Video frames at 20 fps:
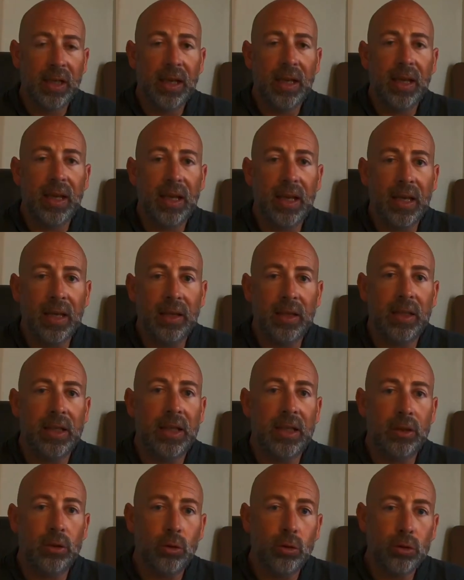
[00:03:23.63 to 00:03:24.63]
and
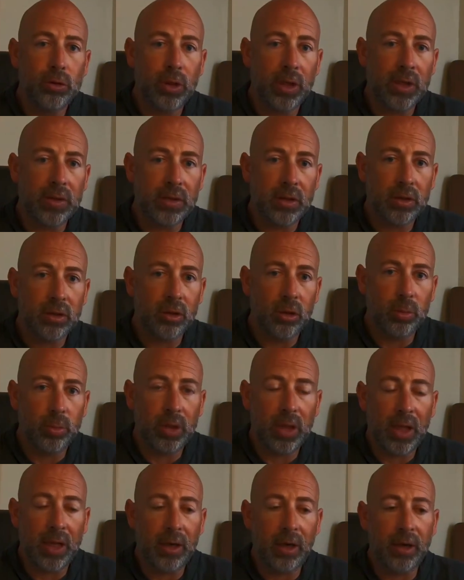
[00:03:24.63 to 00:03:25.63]
any nutrients that you
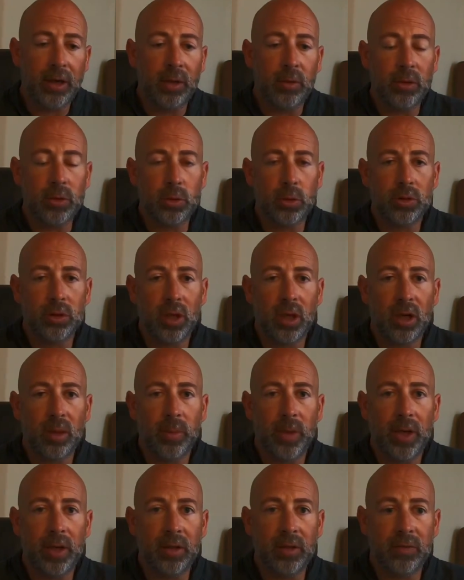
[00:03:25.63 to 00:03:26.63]
apply on it, which we'll talk
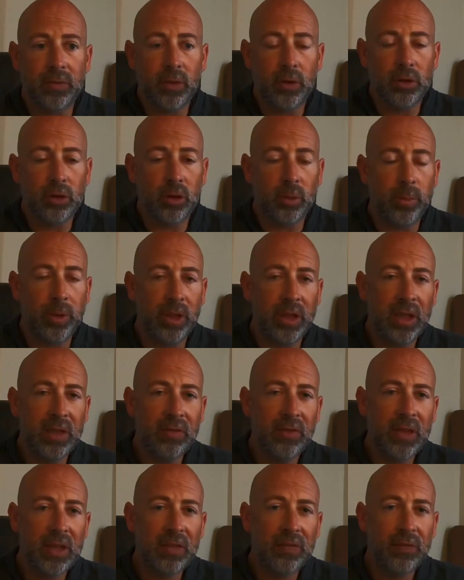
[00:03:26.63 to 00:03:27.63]
about in the future. But
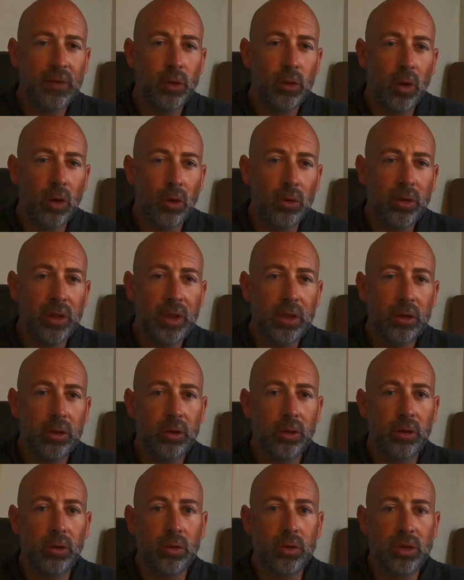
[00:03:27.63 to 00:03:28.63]
even if you only
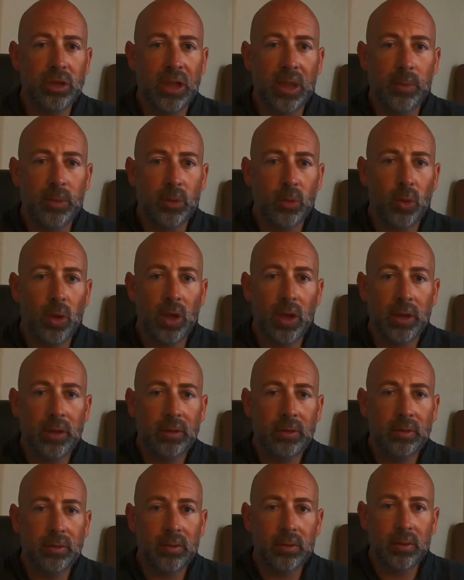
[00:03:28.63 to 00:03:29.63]
do steps 1
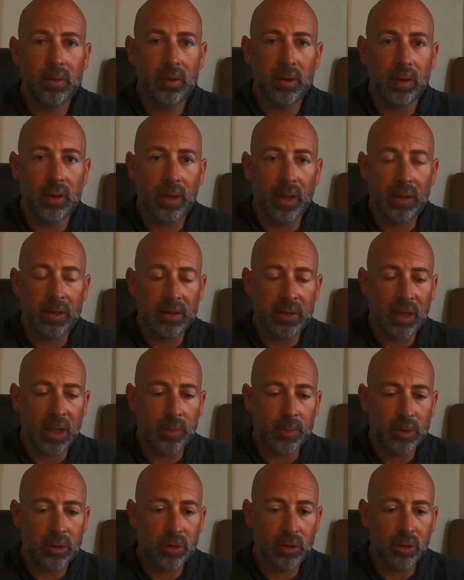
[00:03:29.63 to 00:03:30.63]
and
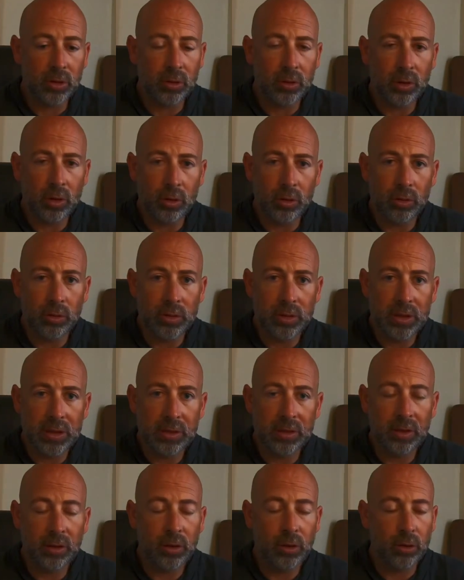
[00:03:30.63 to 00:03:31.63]
steps 2,
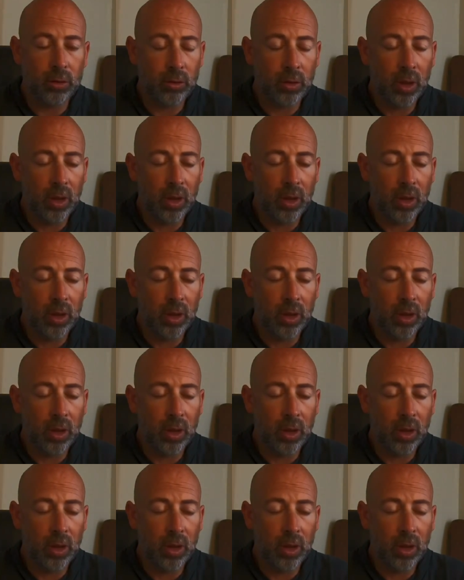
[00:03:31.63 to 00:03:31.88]
you